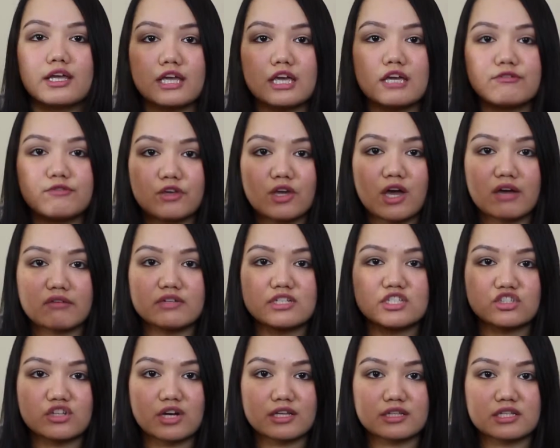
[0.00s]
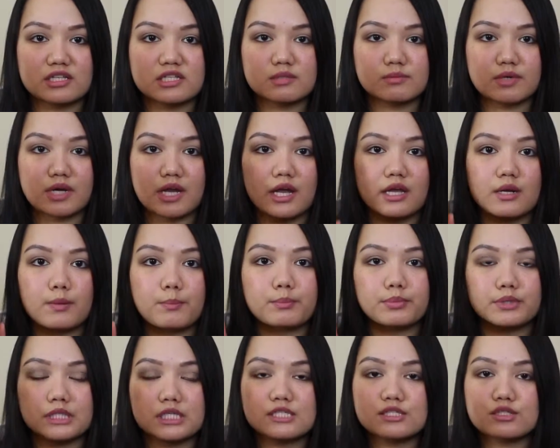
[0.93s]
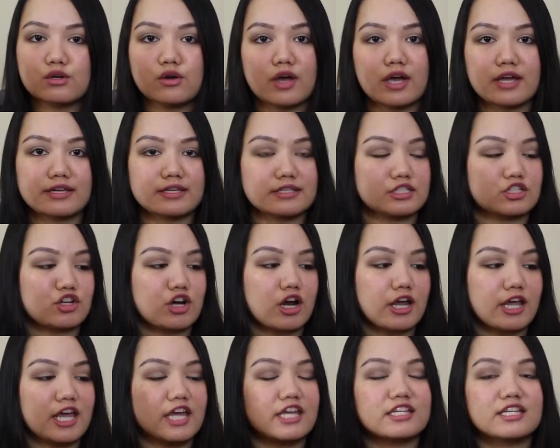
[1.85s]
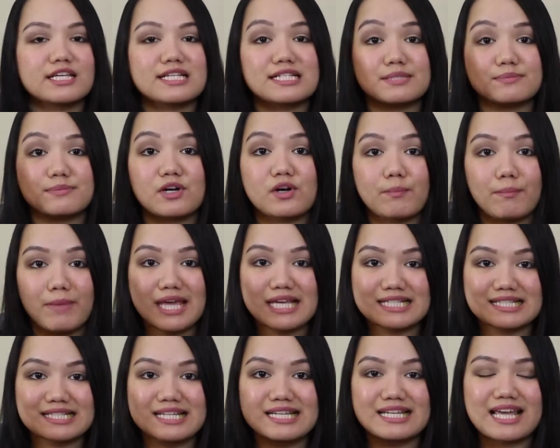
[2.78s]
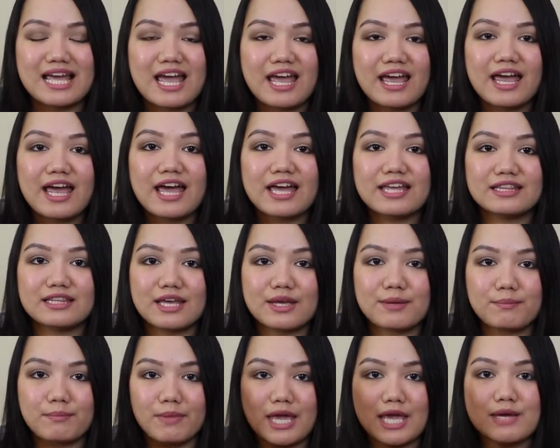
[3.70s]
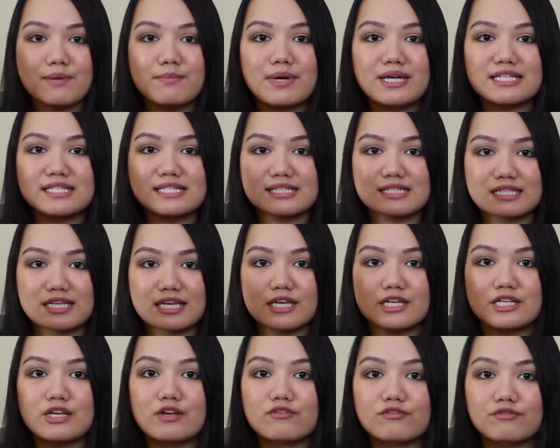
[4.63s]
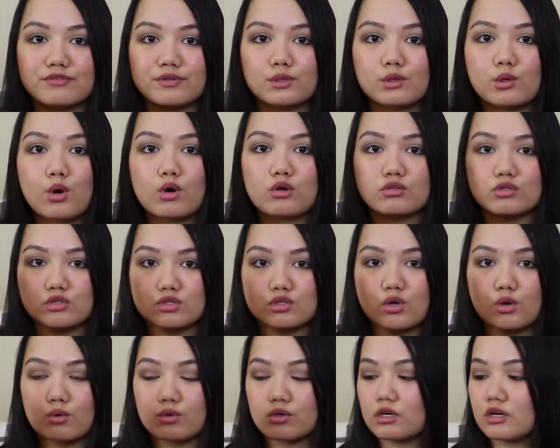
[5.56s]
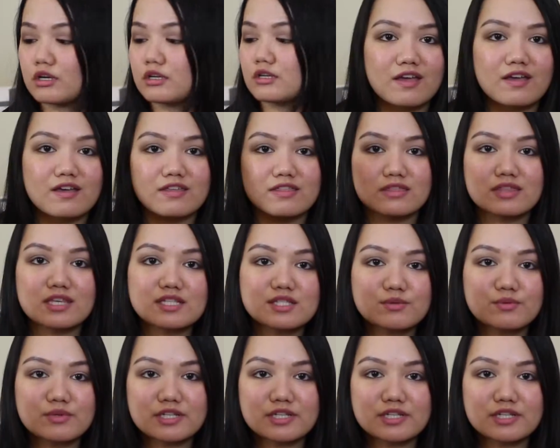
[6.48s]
If you haven't tried this brand, please go ahead and try it. They smell amazing, and they make my skin feel so good. This